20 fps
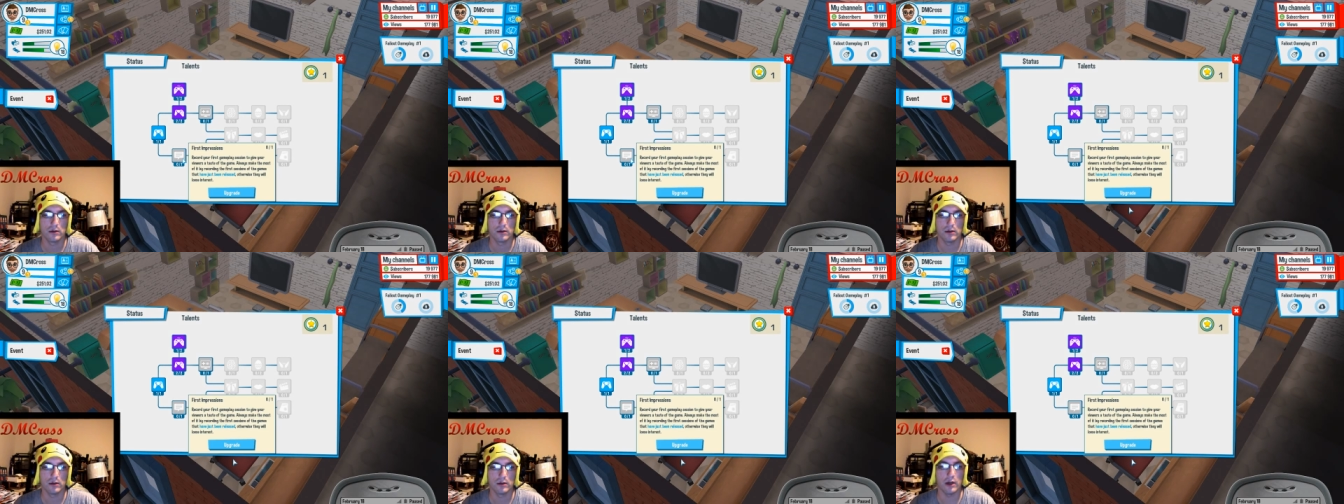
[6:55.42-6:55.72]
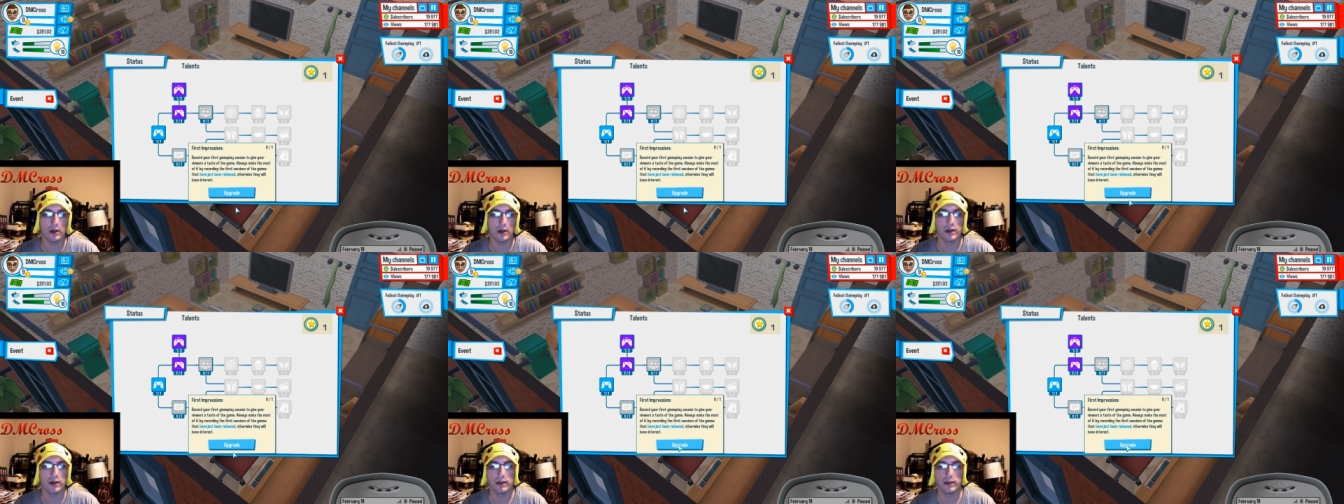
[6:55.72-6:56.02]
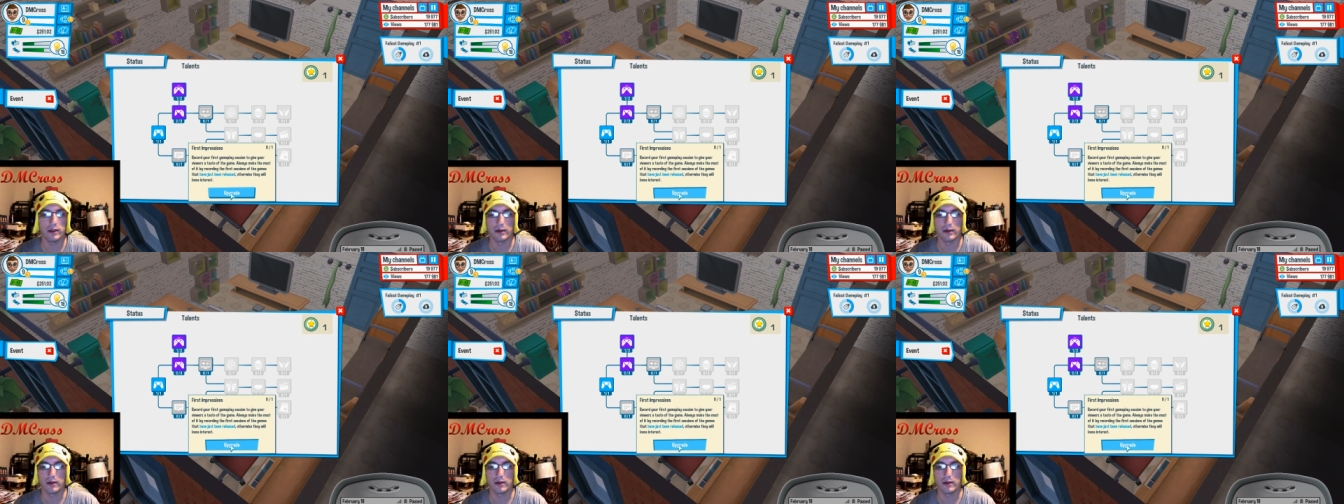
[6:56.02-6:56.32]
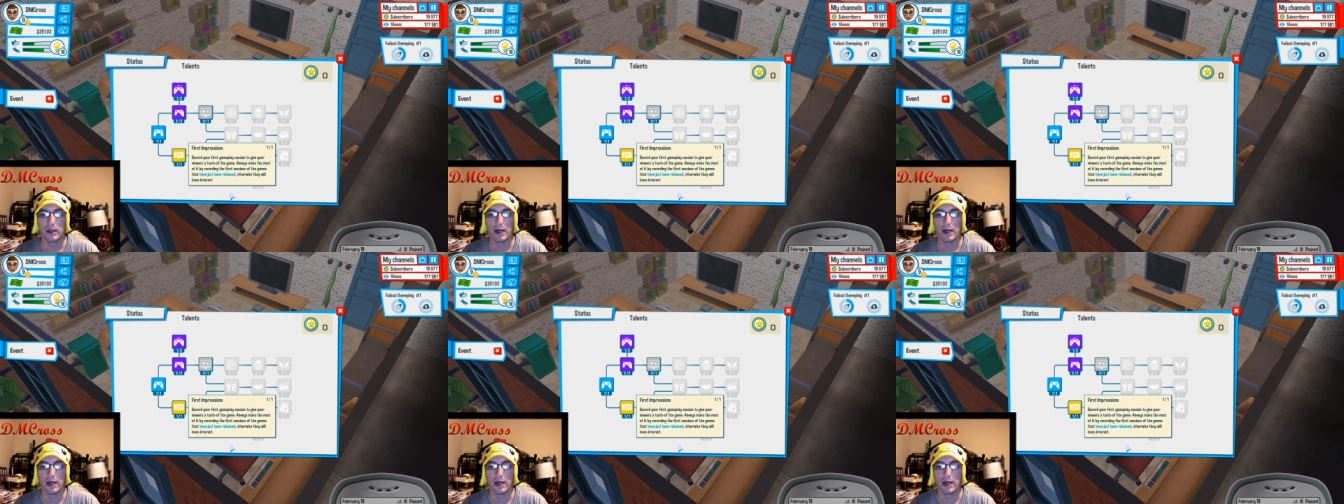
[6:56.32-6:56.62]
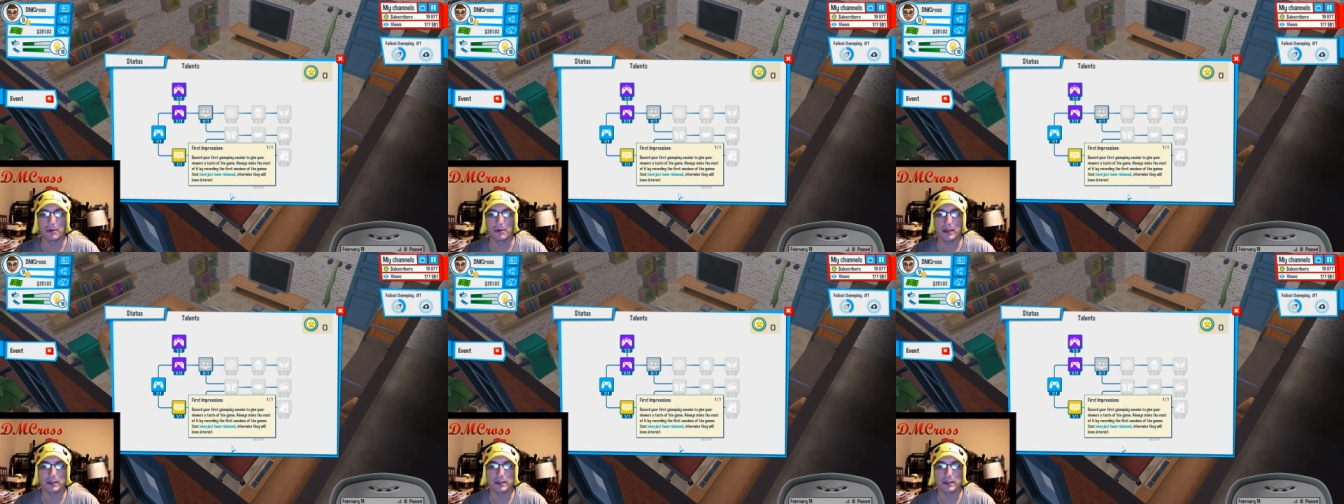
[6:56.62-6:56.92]
Alright, here. I'm
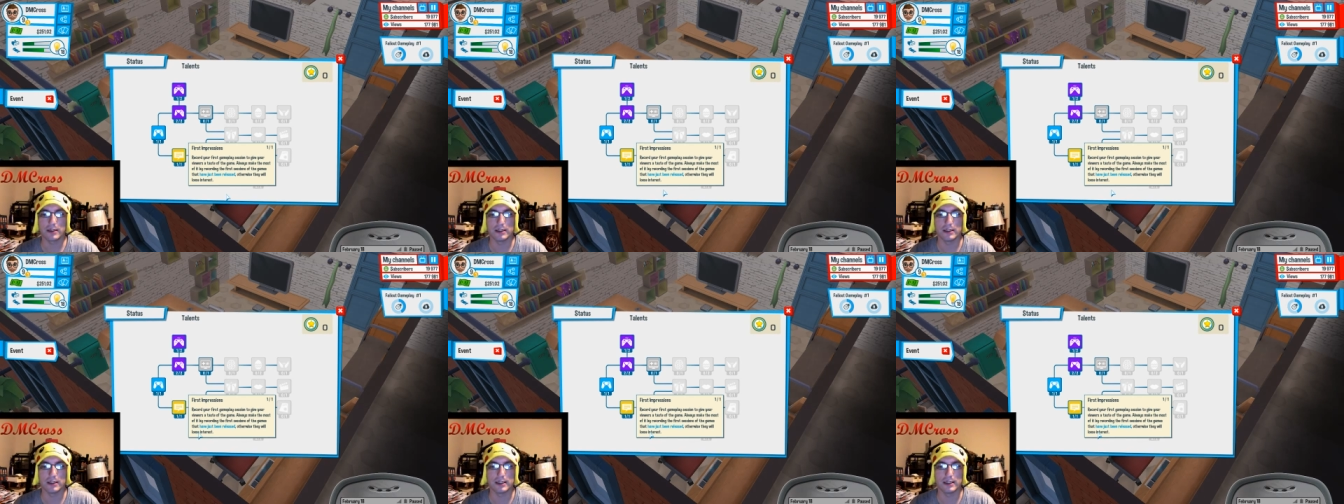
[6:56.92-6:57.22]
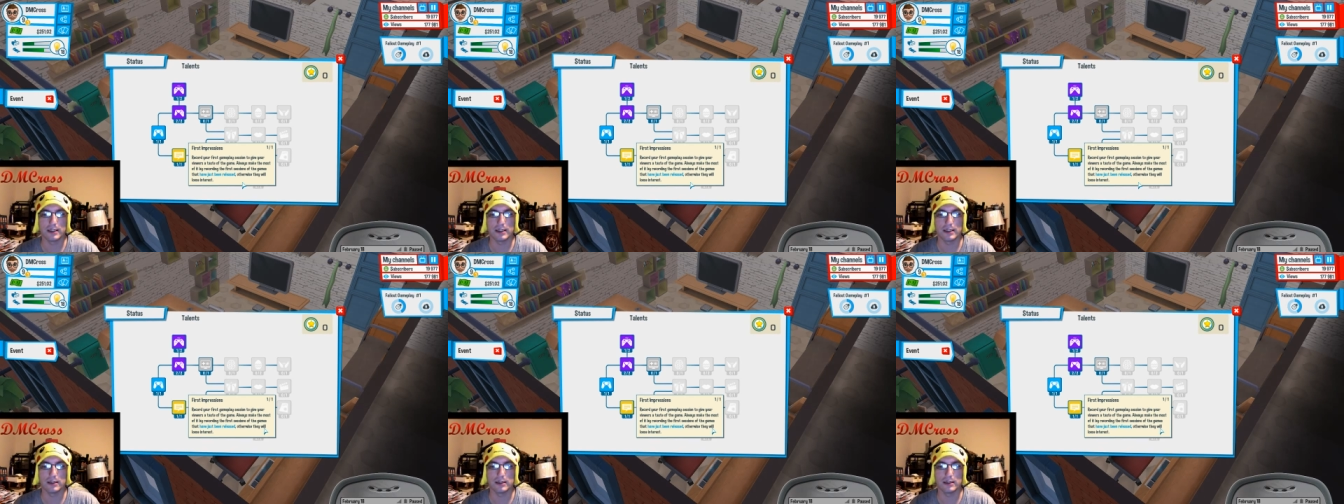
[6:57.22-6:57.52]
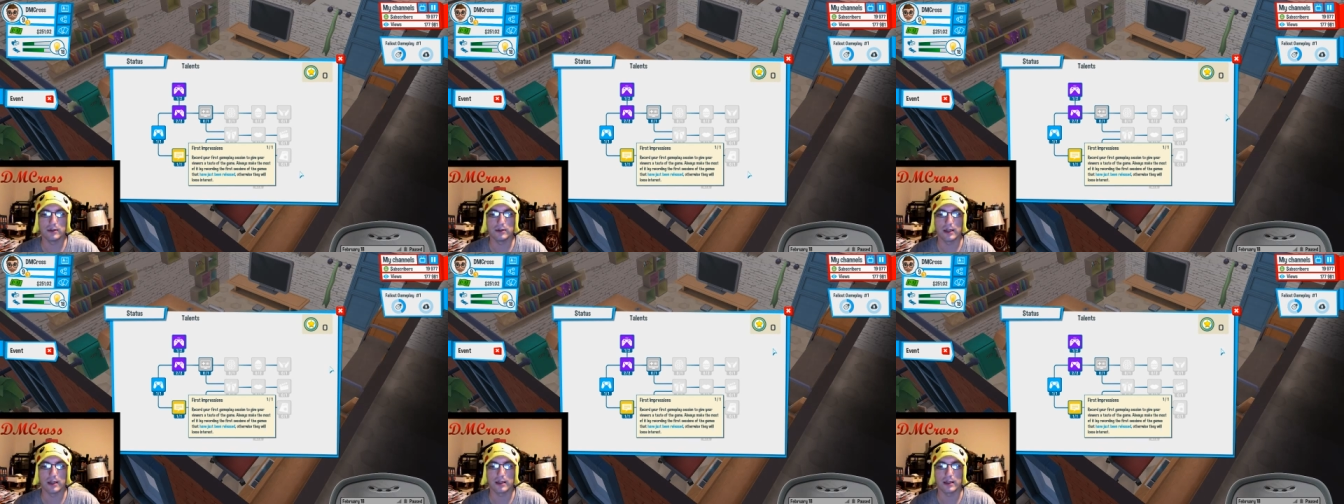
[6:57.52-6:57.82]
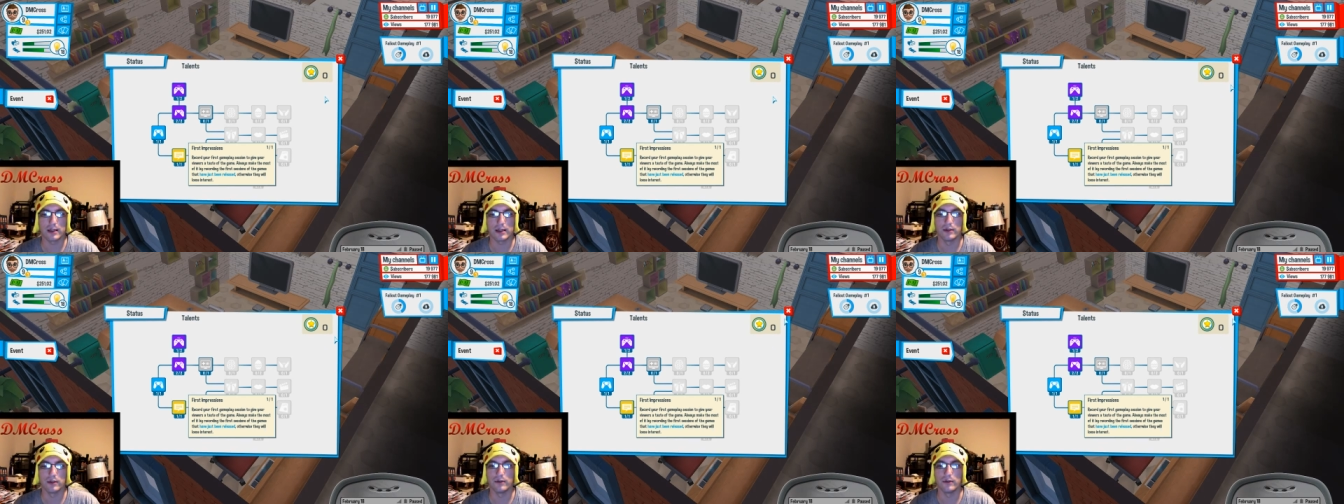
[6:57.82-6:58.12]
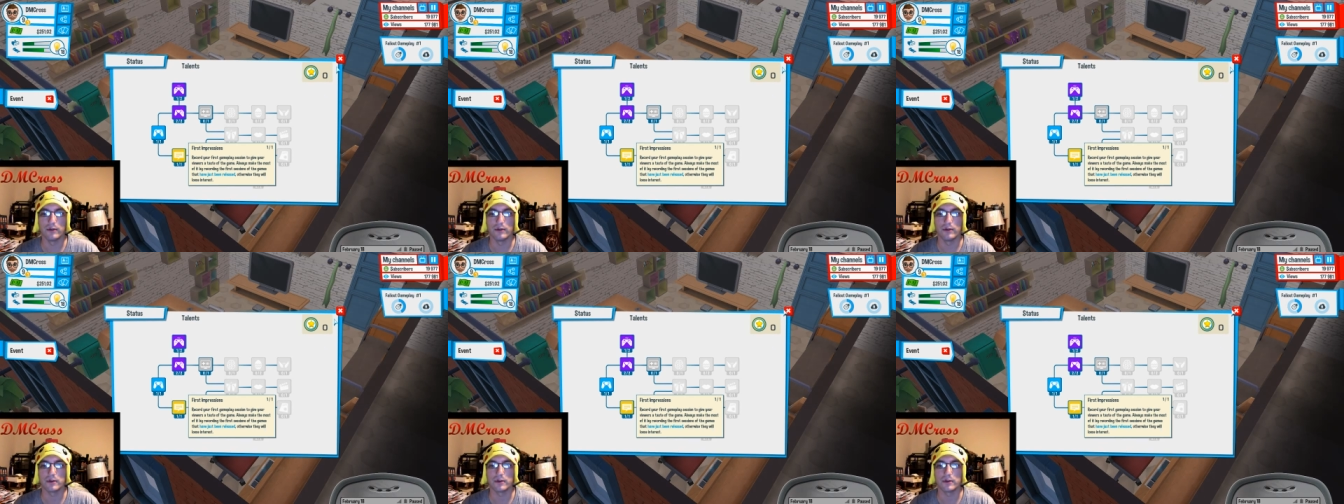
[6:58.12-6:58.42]
going to actually take this so that I can do
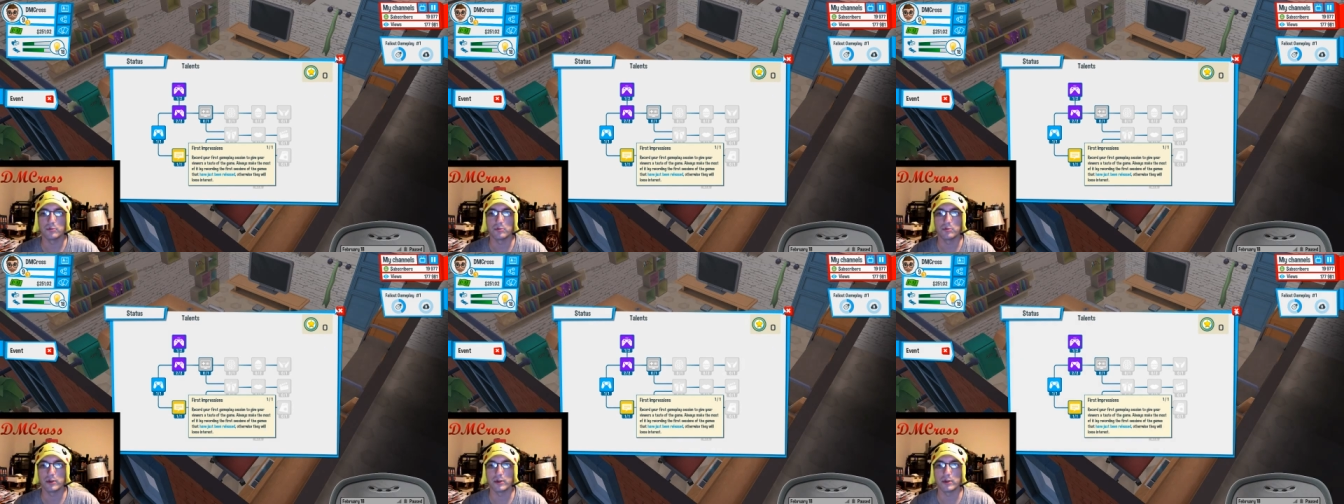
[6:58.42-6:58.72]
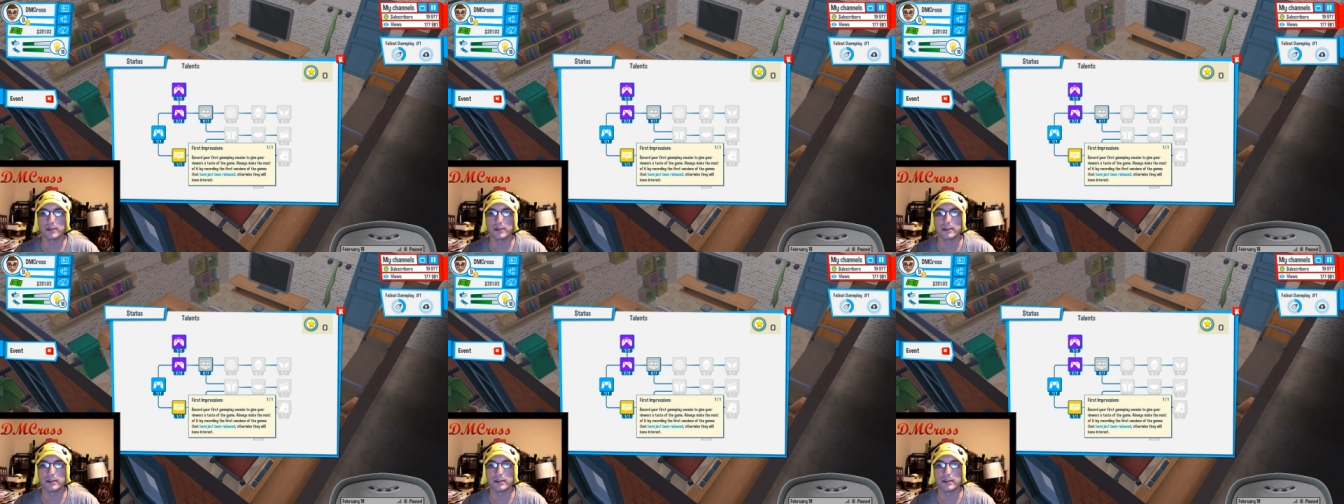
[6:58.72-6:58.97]
the first impressions.